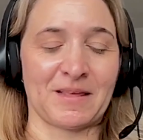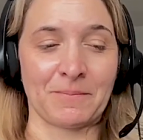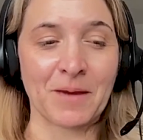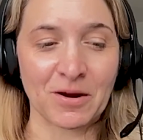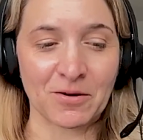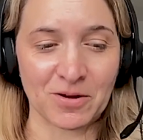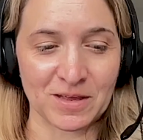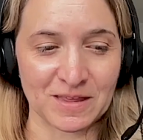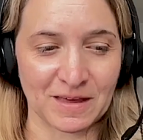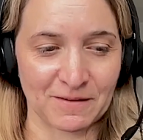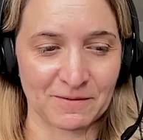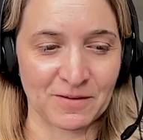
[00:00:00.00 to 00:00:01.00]
parent
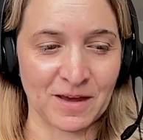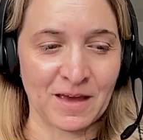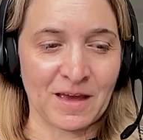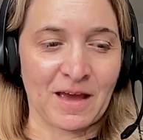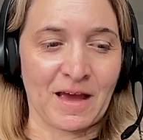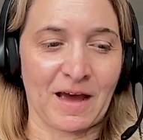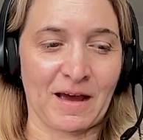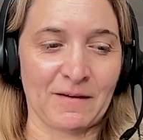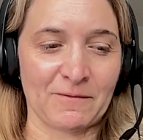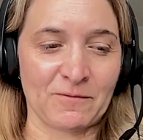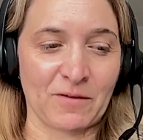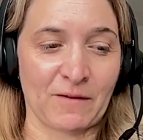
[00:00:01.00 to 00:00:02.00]
of
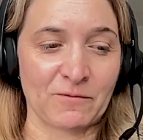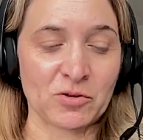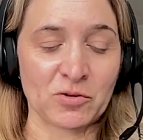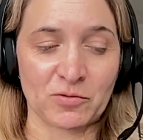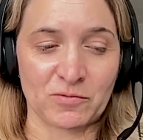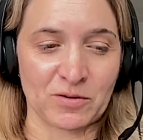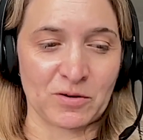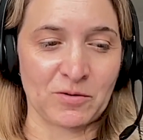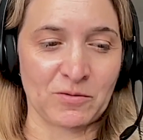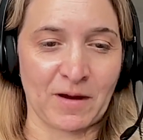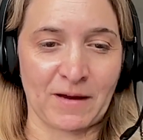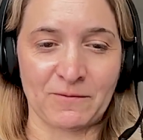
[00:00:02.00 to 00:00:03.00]
children
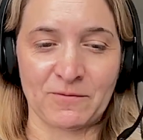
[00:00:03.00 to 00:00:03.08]
who have